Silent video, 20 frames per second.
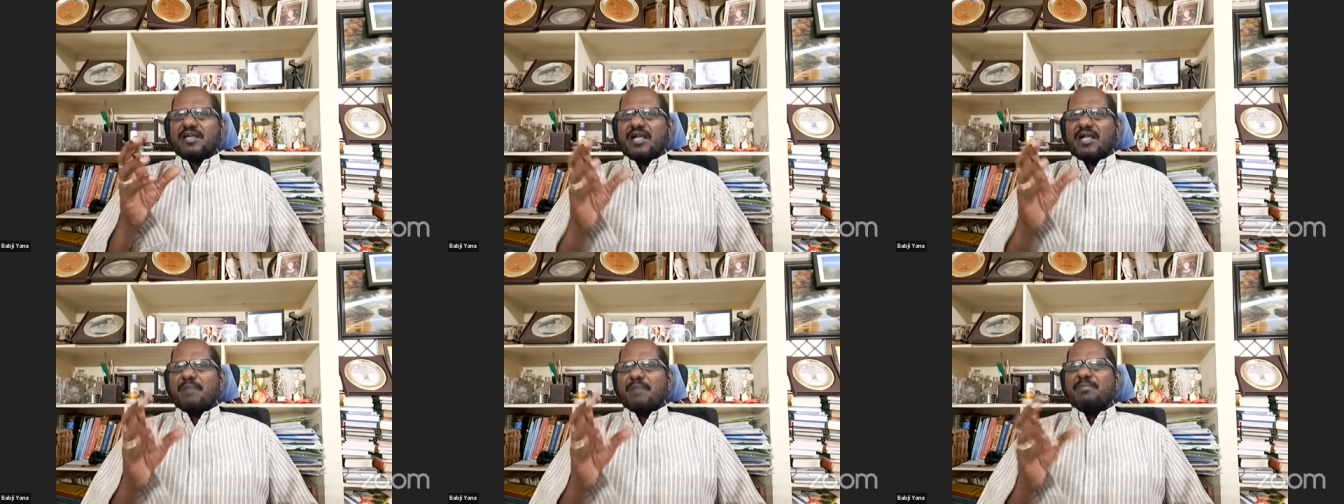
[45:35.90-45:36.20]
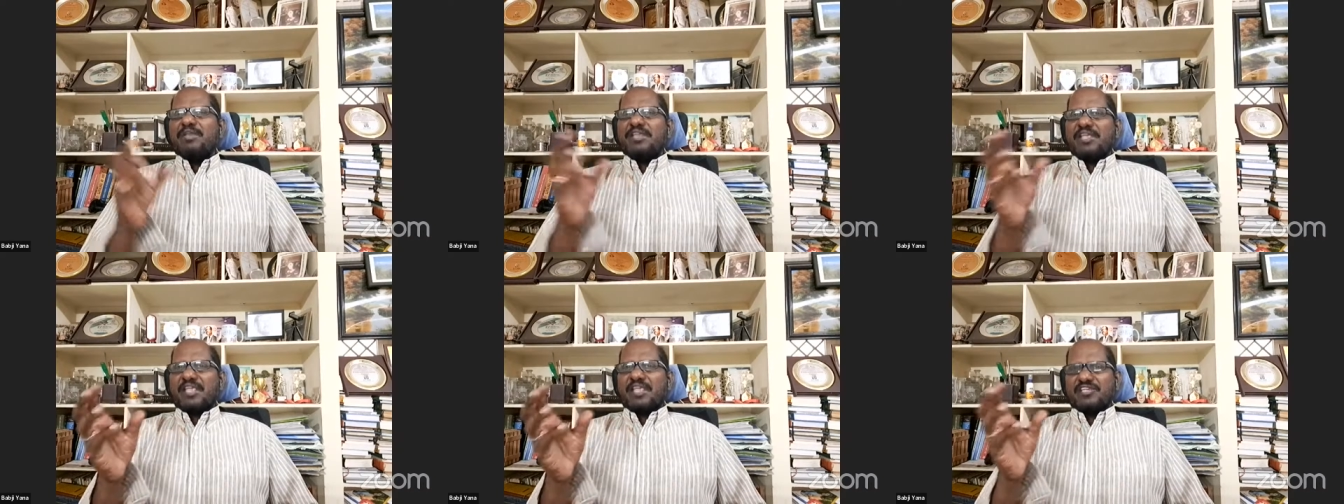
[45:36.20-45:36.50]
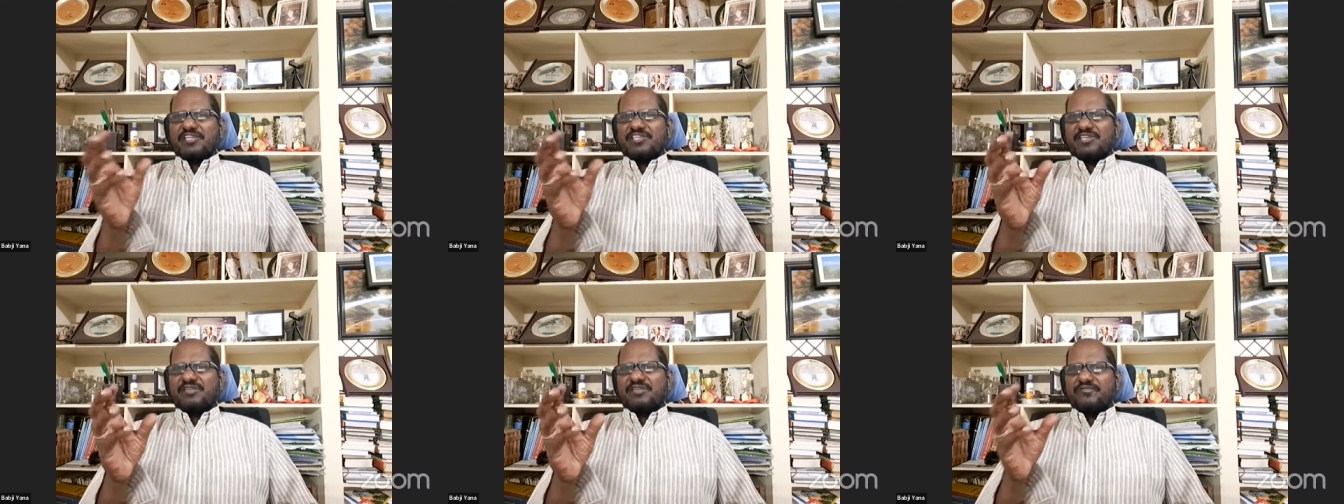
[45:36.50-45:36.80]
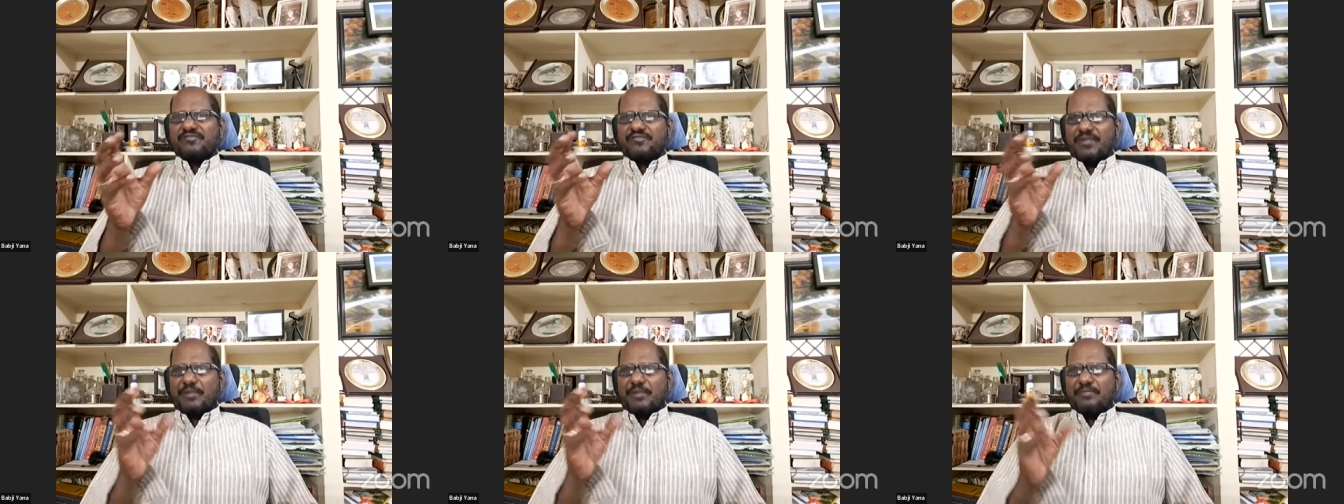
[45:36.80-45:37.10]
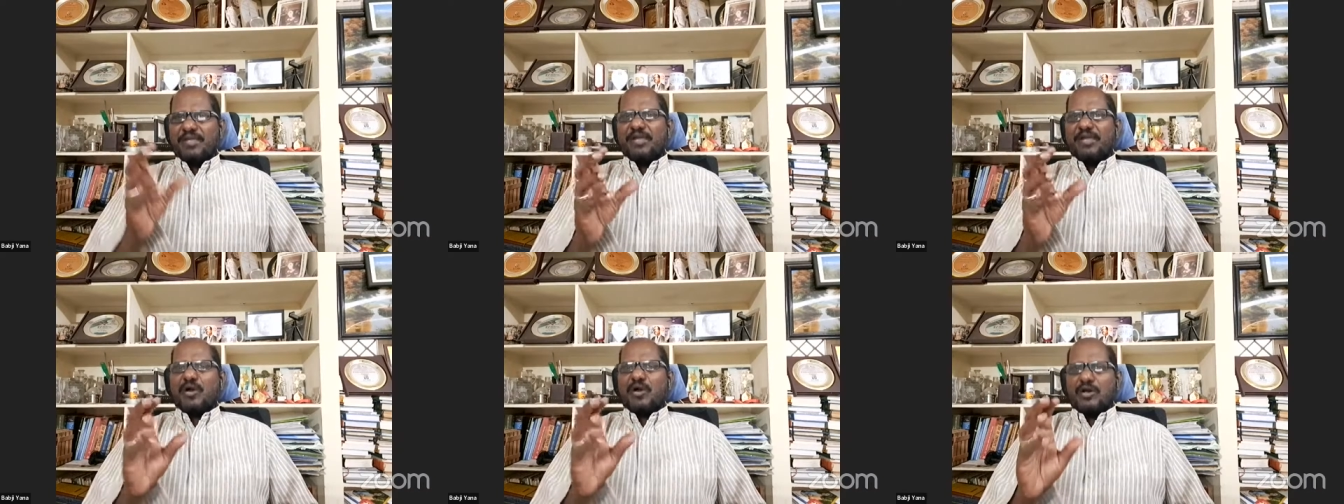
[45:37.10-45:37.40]
communication
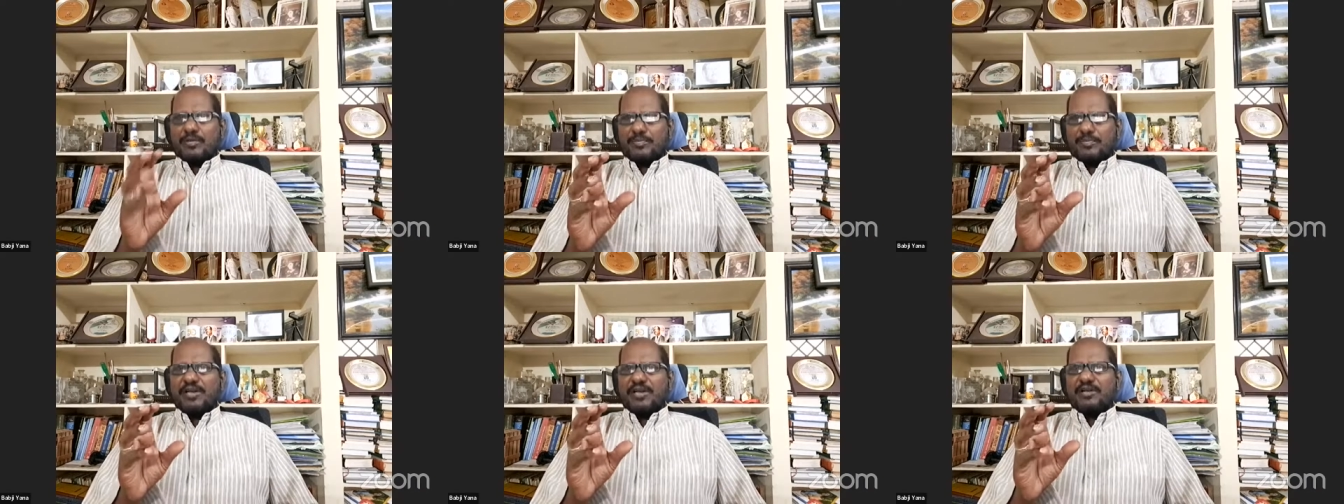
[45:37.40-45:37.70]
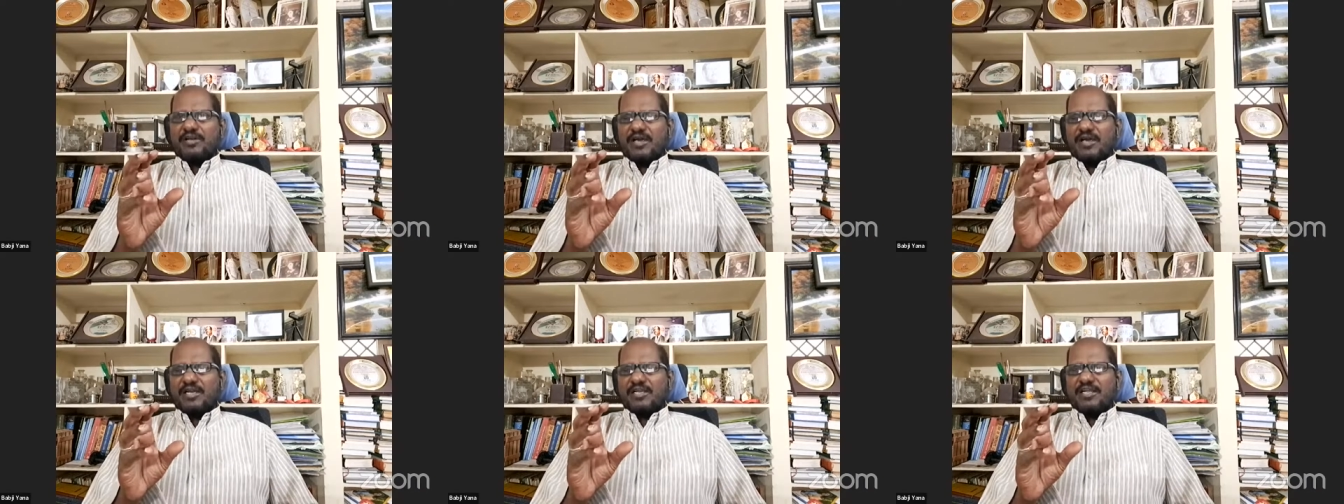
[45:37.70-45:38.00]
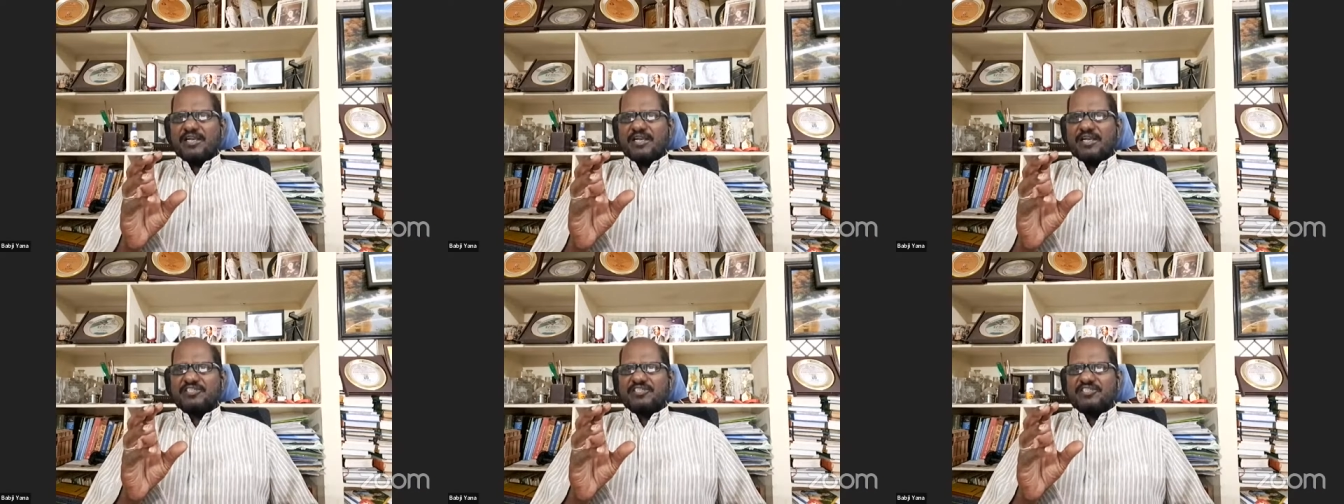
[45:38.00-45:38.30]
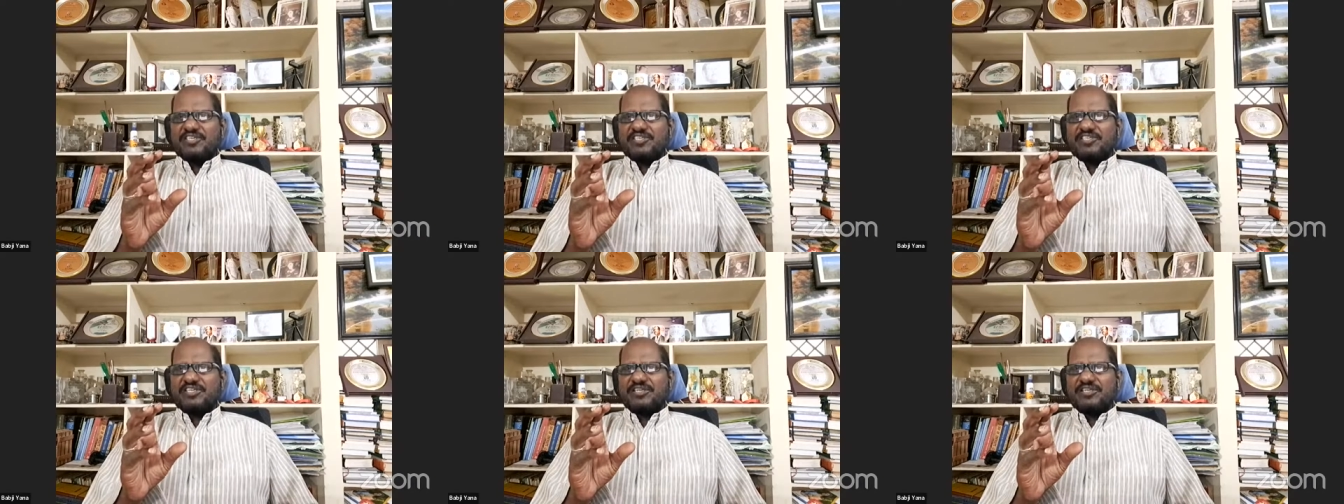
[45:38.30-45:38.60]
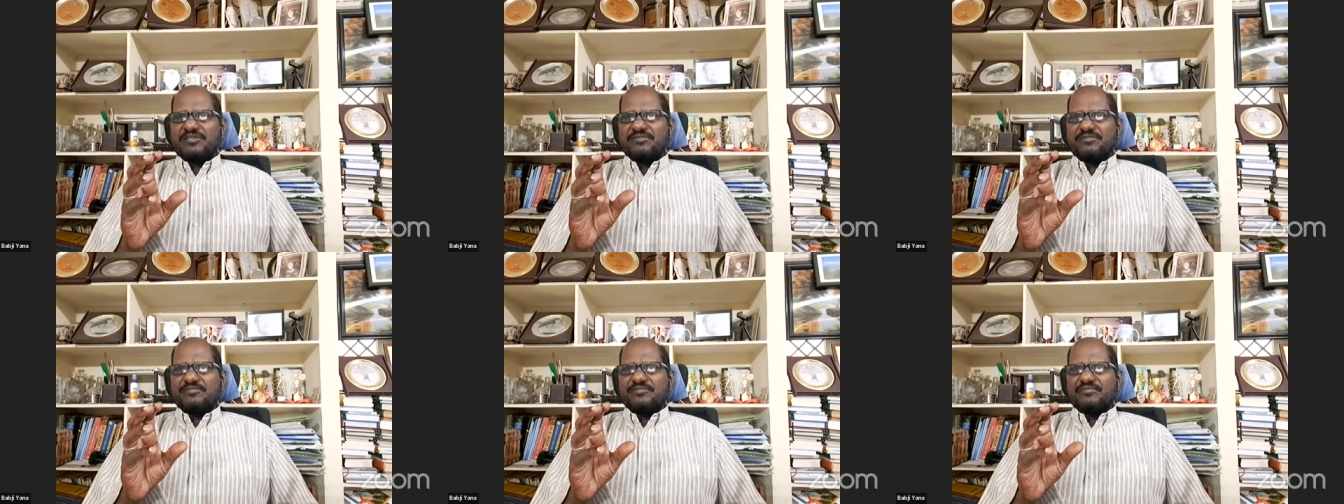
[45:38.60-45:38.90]
from a corporate
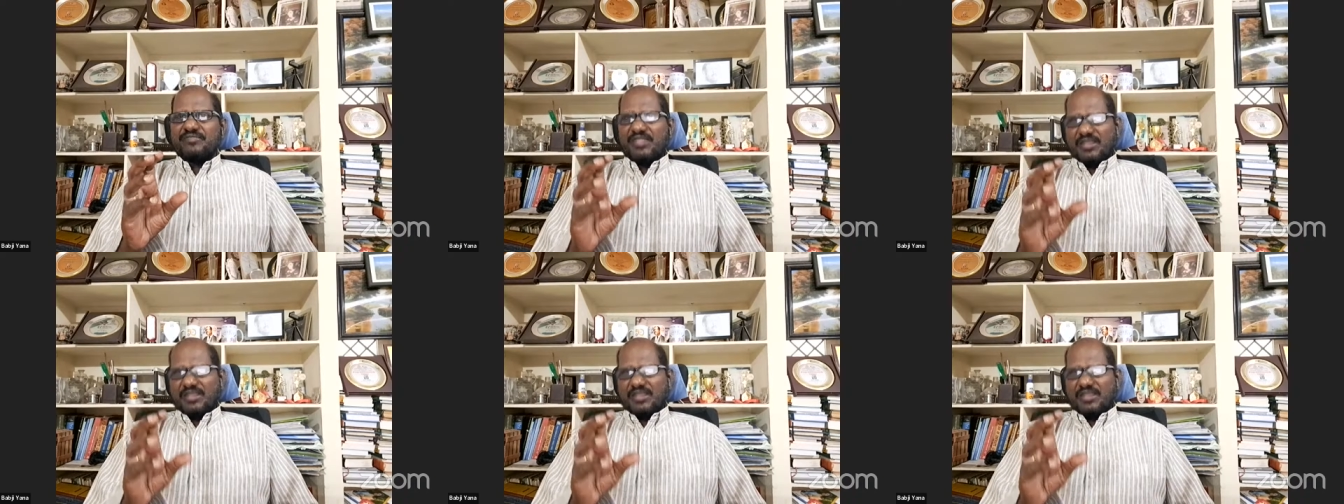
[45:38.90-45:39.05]
organization